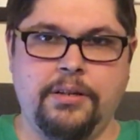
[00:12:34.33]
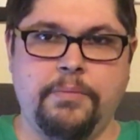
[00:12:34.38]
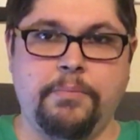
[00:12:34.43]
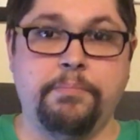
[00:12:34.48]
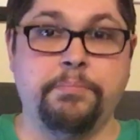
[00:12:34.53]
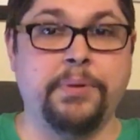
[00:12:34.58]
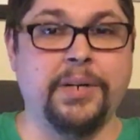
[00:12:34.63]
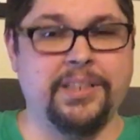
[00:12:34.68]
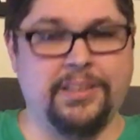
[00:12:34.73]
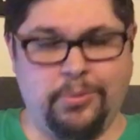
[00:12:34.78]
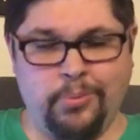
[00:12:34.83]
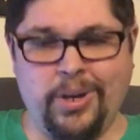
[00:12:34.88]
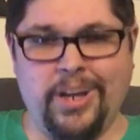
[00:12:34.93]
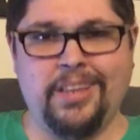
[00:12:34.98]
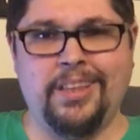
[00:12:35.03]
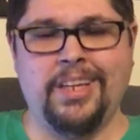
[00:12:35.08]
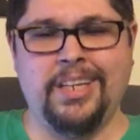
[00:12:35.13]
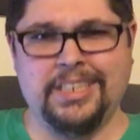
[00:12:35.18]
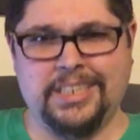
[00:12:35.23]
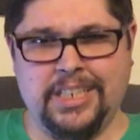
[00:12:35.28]
But the way
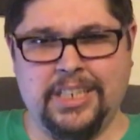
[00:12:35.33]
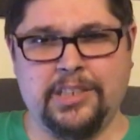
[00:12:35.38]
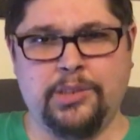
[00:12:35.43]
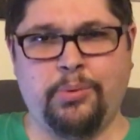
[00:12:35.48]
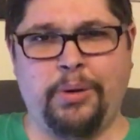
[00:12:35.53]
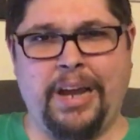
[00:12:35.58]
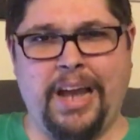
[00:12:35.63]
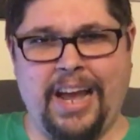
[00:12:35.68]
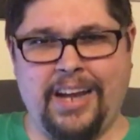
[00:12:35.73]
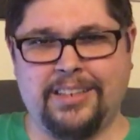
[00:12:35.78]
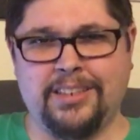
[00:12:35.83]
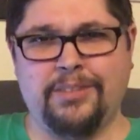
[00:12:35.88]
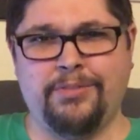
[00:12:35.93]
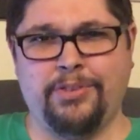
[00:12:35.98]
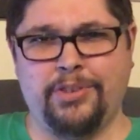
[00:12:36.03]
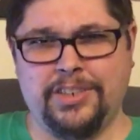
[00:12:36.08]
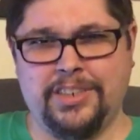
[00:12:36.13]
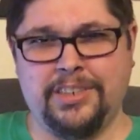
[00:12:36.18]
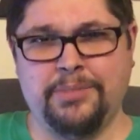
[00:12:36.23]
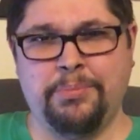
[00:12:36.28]
these kids reacted
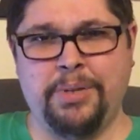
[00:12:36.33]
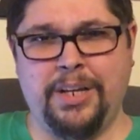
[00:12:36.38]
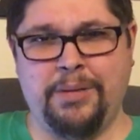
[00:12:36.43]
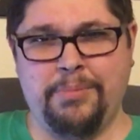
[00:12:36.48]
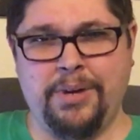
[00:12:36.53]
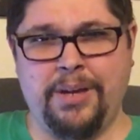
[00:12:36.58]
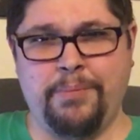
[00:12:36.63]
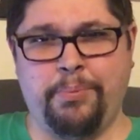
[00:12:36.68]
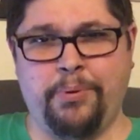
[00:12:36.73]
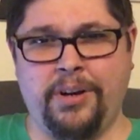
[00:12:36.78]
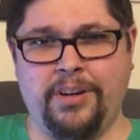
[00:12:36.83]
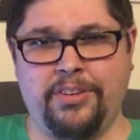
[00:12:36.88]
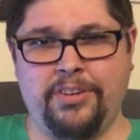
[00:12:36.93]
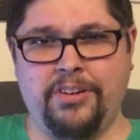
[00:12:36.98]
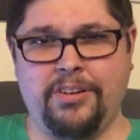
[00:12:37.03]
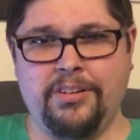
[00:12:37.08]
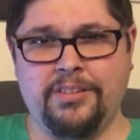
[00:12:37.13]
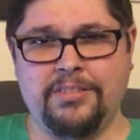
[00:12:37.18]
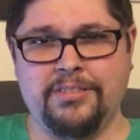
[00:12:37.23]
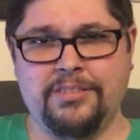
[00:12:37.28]
versus me and my
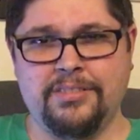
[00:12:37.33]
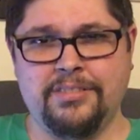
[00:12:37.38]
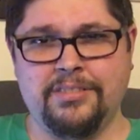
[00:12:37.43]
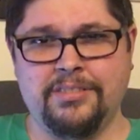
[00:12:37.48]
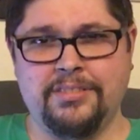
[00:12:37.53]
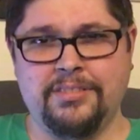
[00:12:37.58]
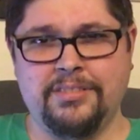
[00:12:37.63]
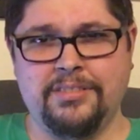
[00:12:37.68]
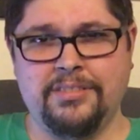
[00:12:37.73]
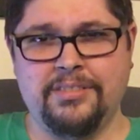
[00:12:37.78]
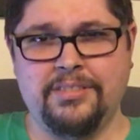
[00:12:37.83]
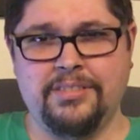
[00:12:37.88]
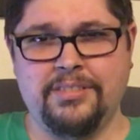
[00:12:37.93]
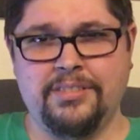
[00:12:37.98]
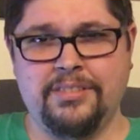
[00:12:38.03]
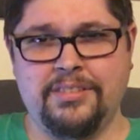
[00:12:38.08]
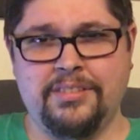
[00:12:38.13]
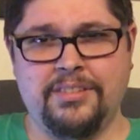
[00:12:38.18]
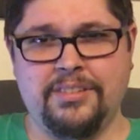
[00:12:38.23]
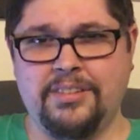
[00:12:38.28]
brother
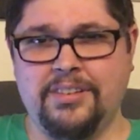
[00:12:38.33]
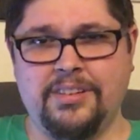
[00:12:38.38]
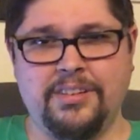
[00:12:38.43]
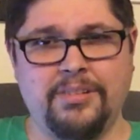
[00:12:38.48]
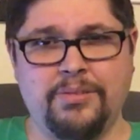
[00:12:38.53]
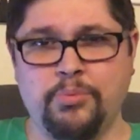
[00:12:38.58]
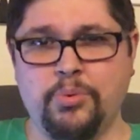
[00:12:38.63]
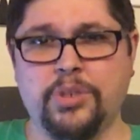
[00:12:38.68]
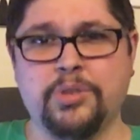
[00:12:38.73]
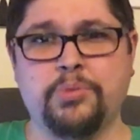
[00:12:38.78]
was